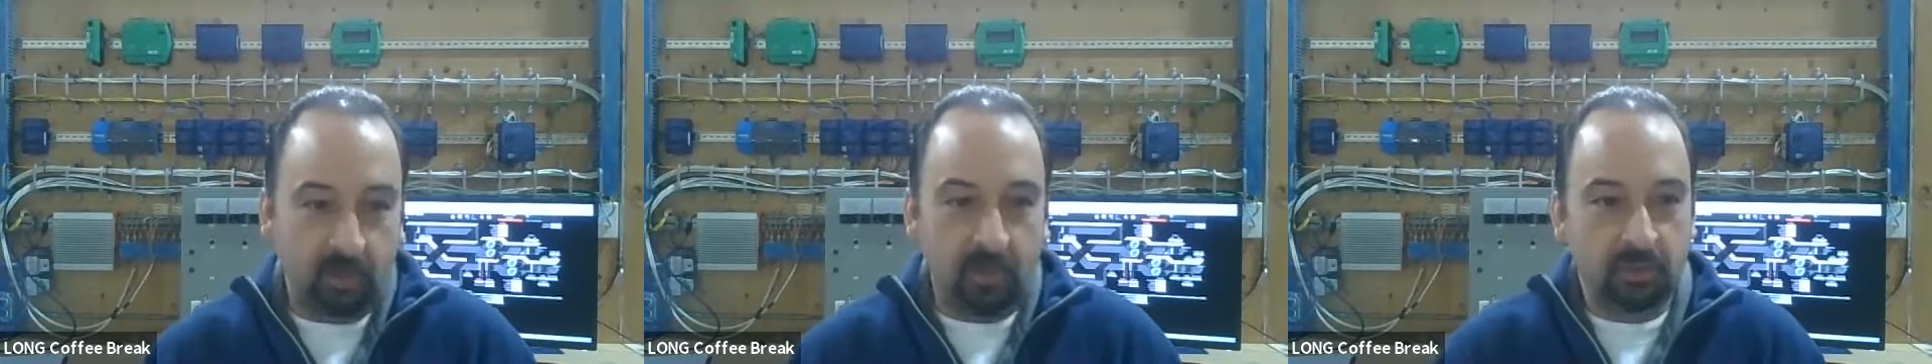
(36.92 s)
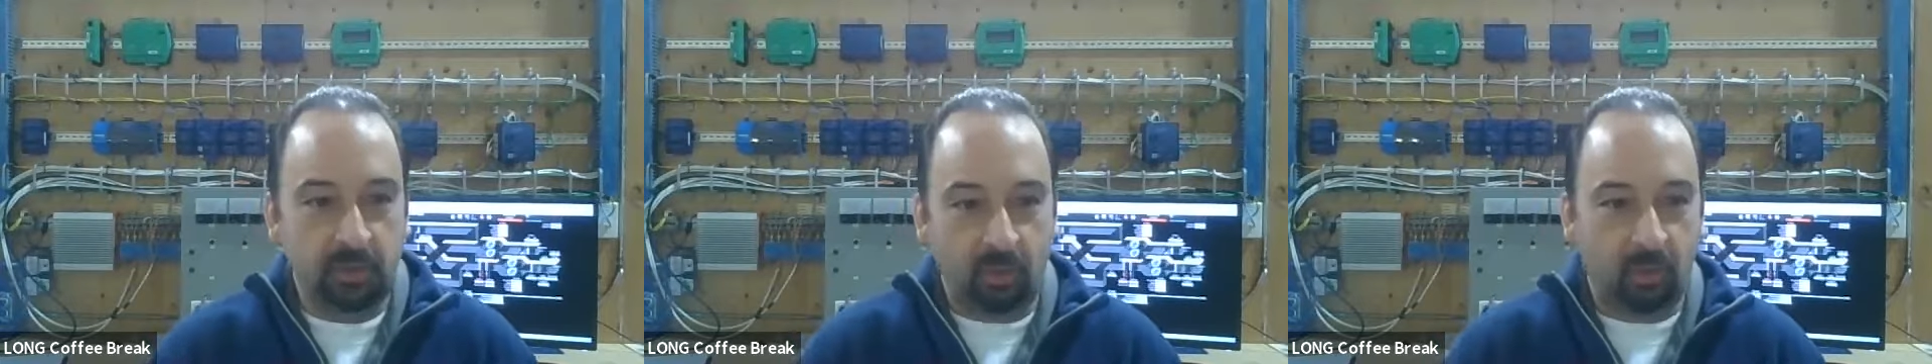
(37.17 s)

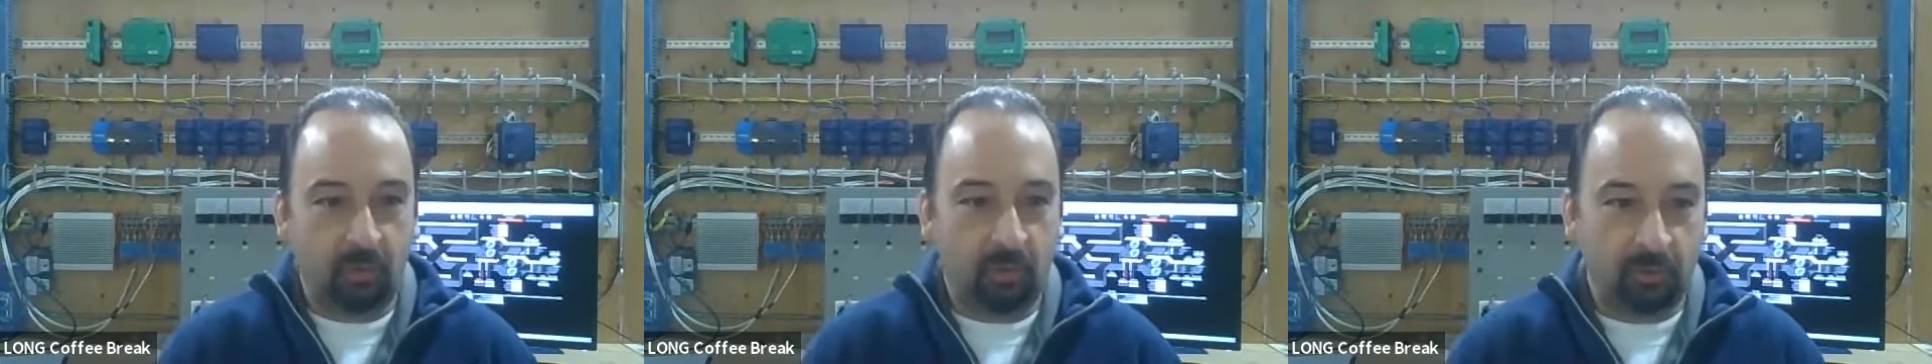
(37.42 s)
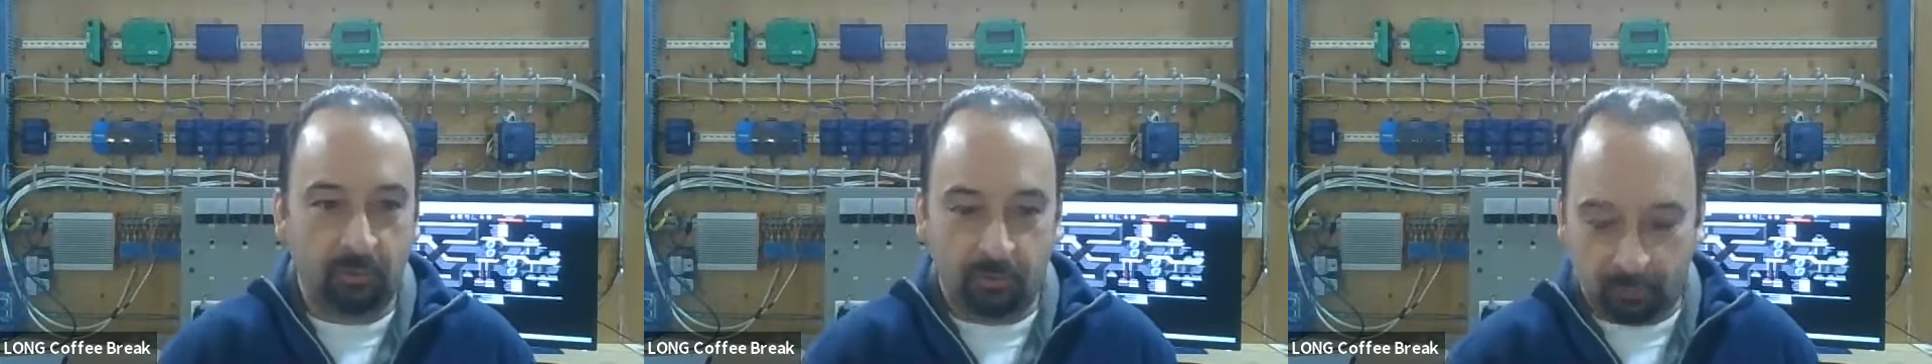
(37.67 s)
So
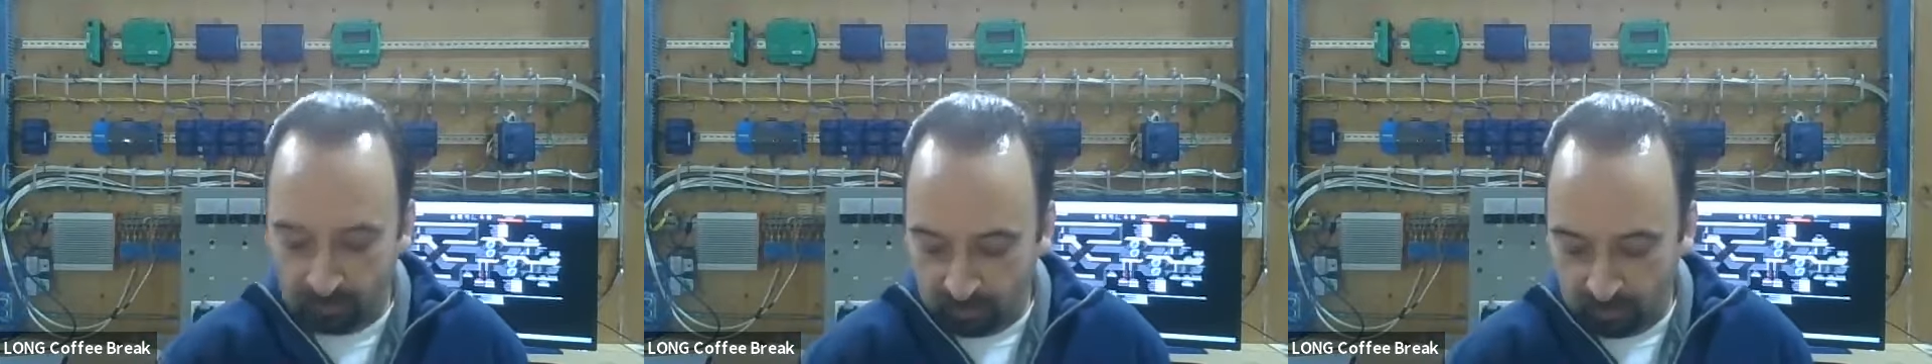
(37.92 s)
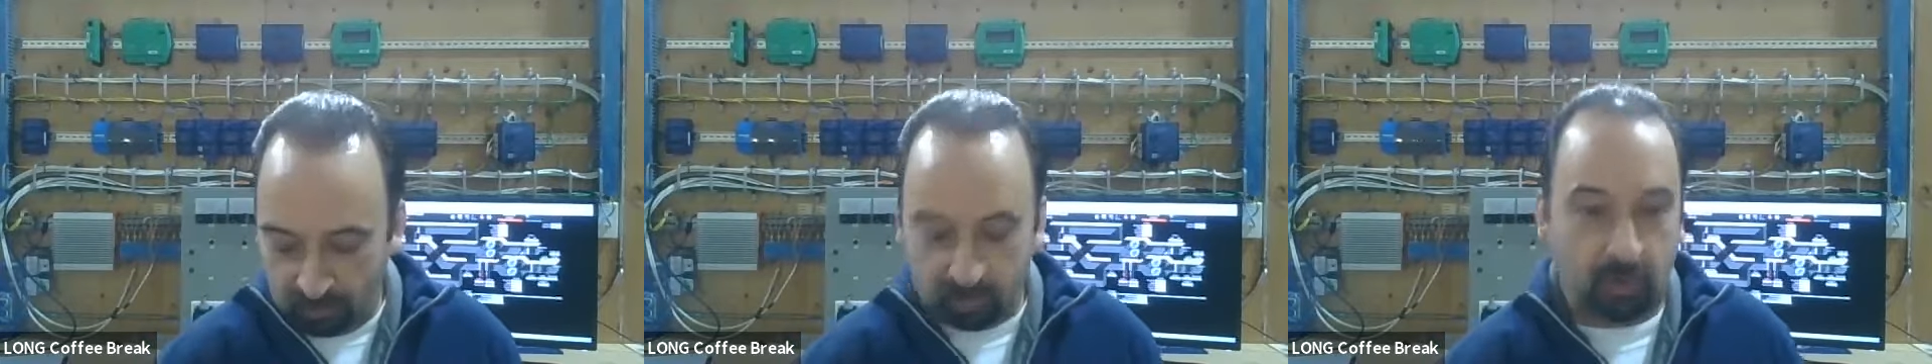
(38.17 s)

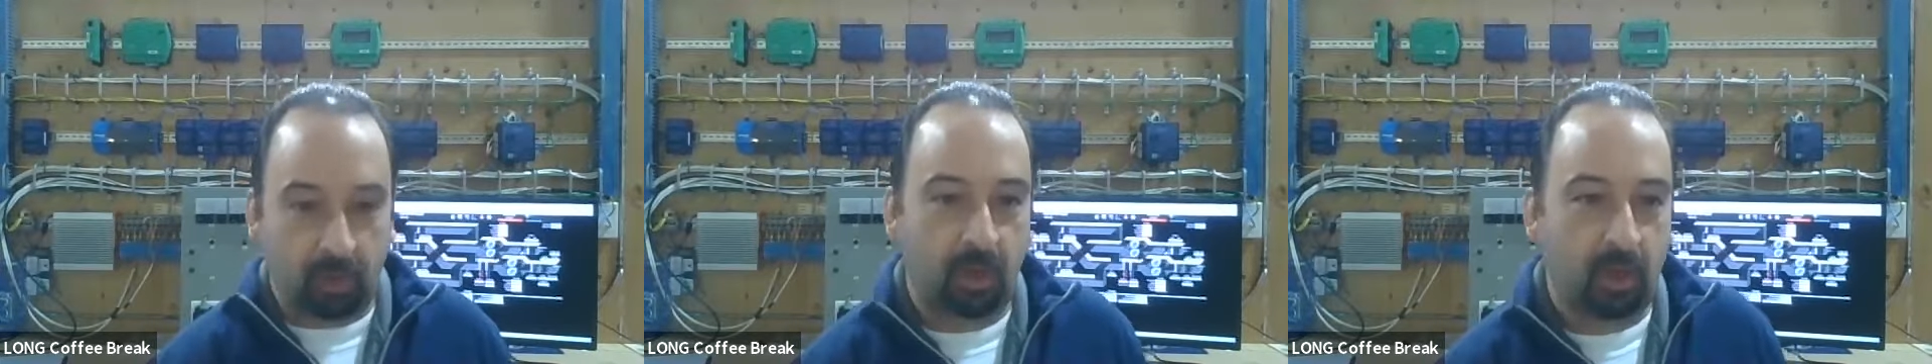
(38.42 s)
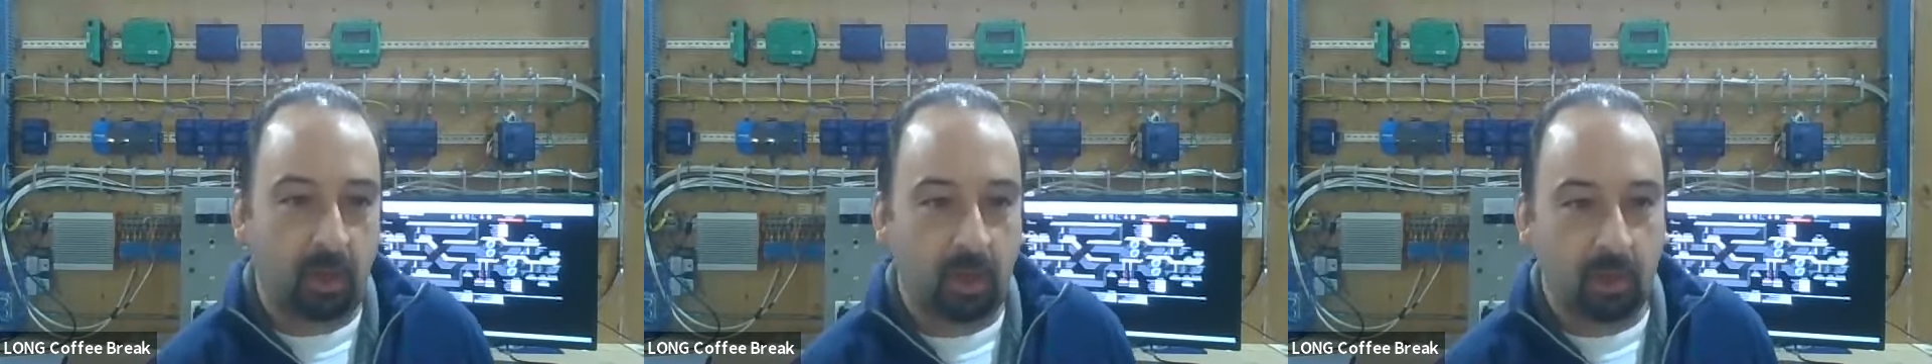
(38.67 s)

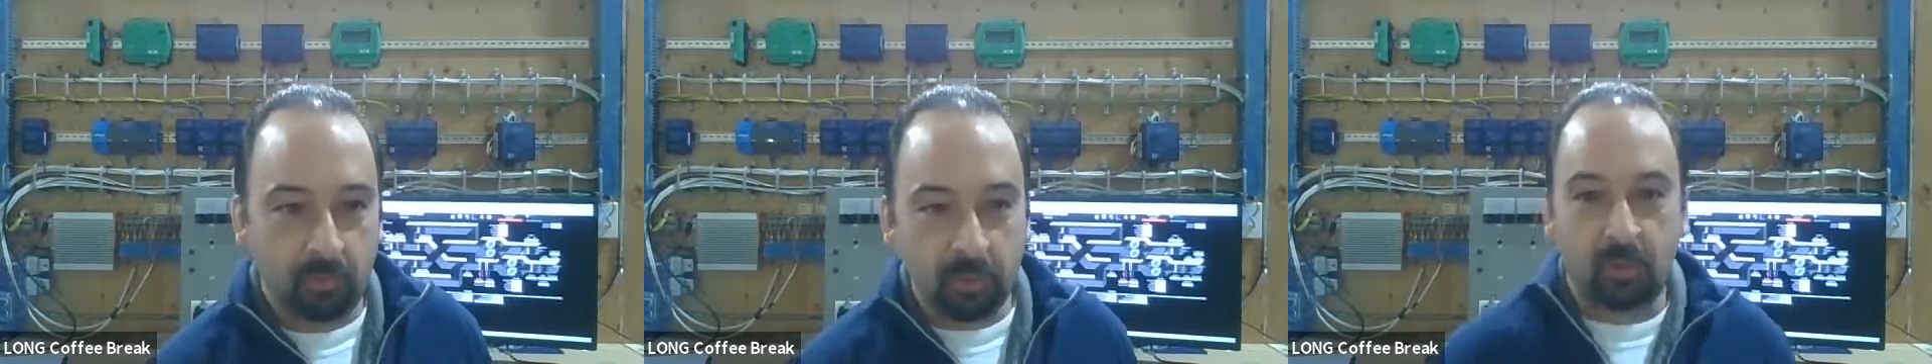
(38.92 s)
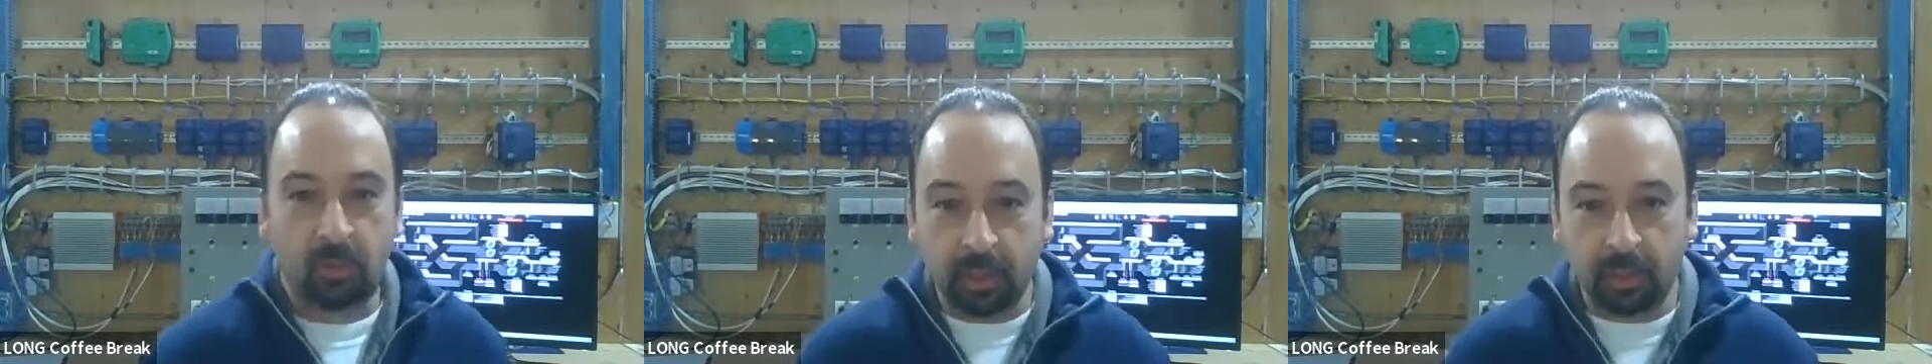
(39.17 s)
real
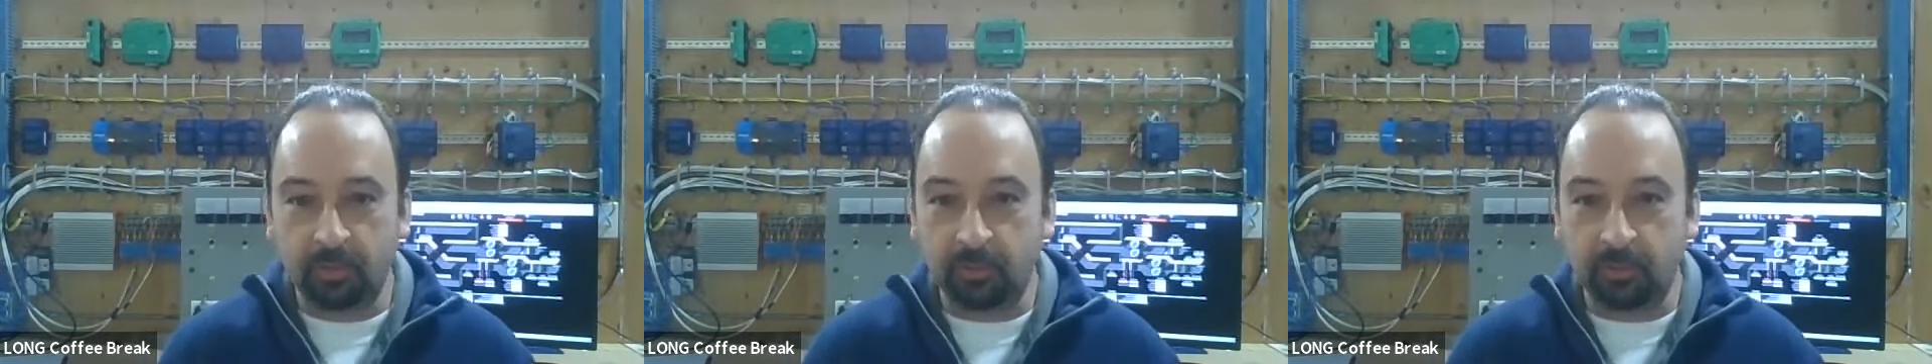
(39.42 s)
quick,